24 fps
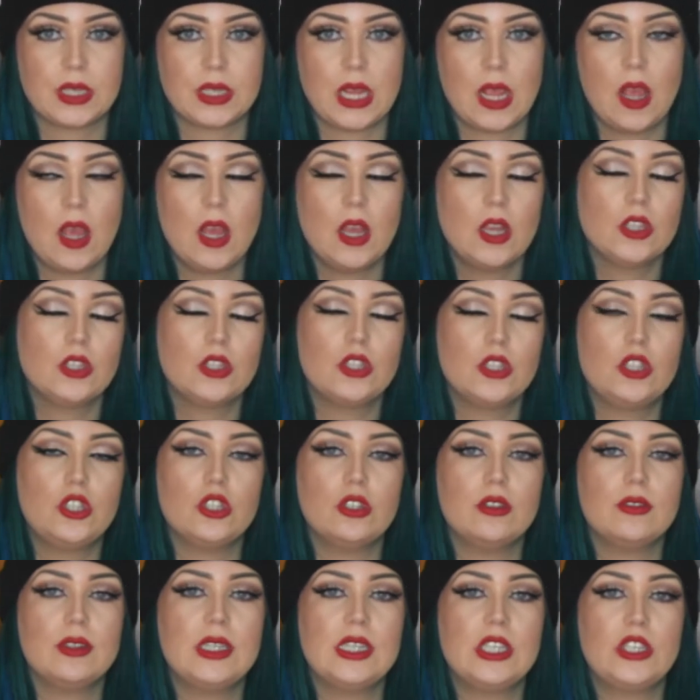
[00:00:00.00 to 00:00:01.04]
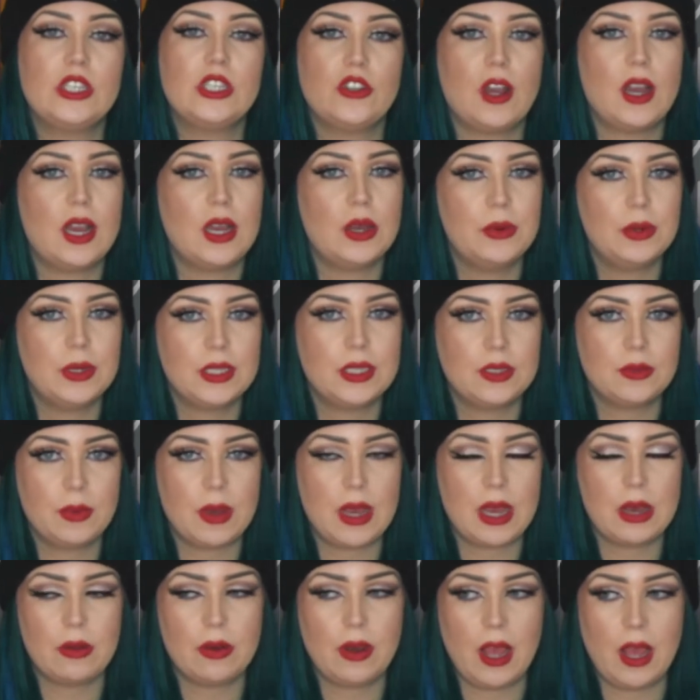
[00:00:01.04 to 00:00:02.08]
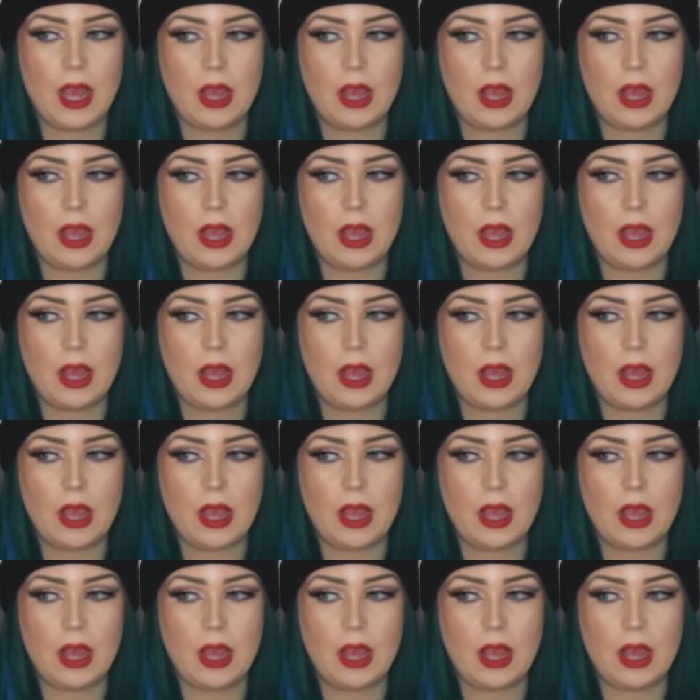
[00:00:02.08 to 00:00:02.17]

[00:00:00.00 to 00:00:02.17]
So during the trial as well, like,